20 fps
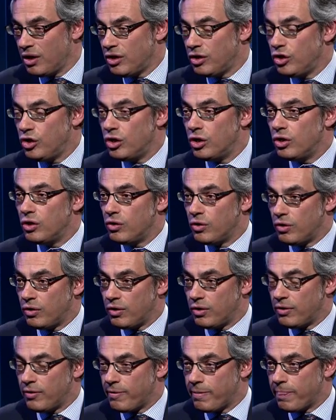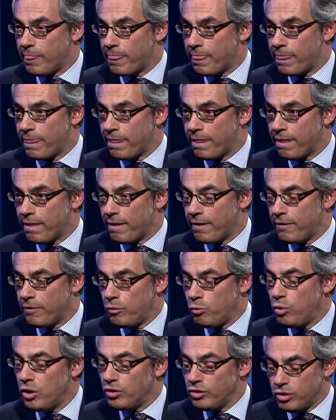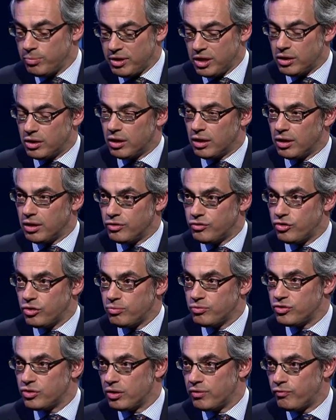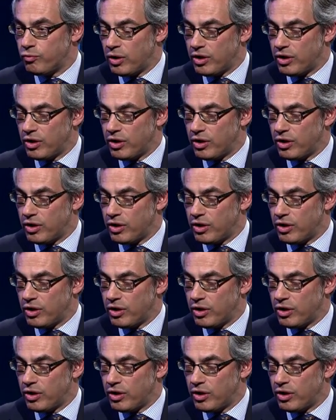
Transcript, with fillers: Did you get to decide it, in other words? Well, you mean uh, in terms of